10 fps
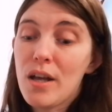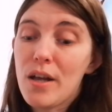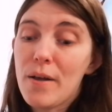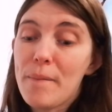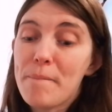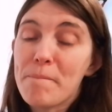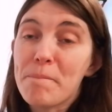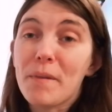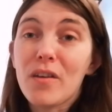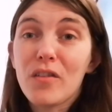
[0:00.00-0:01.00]

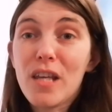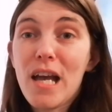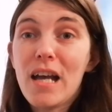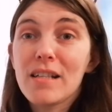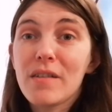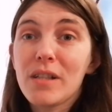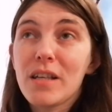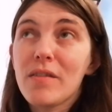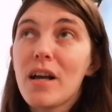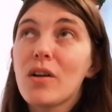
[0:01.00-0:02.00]
So yeah, definitely
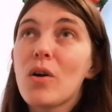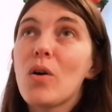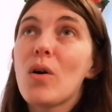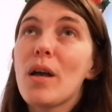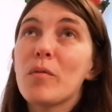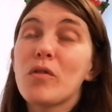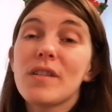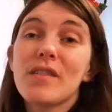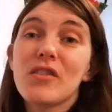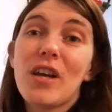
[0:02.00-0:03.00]
give that a go.
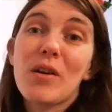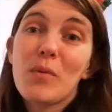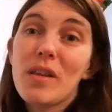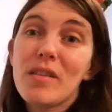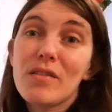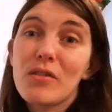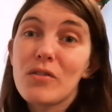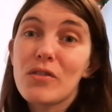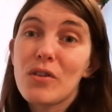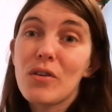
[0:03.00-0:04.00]
Kristen Chenoweth is
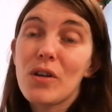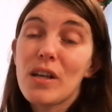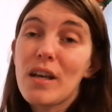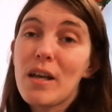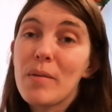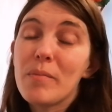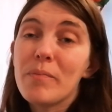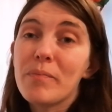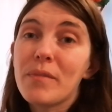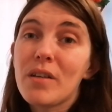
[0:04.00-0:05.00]
also
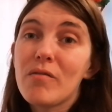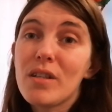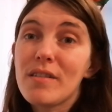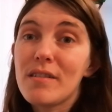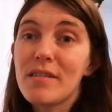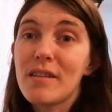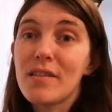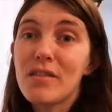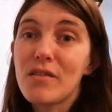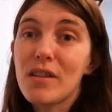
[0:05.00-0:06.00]
Reese's
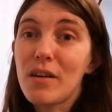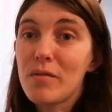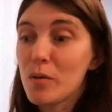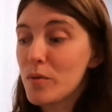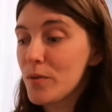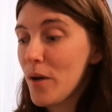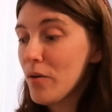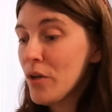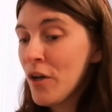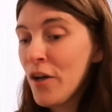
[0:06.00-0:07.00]
sister in that film as
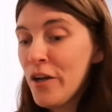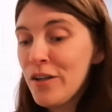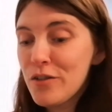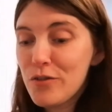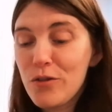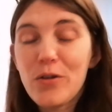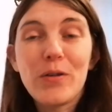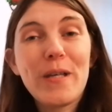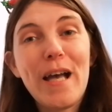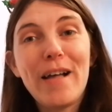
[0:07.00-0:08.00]
well.
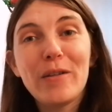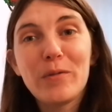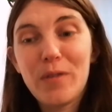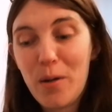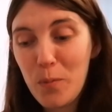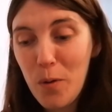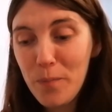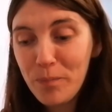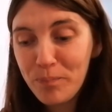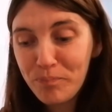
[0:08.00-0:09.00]
So yeah, love that one.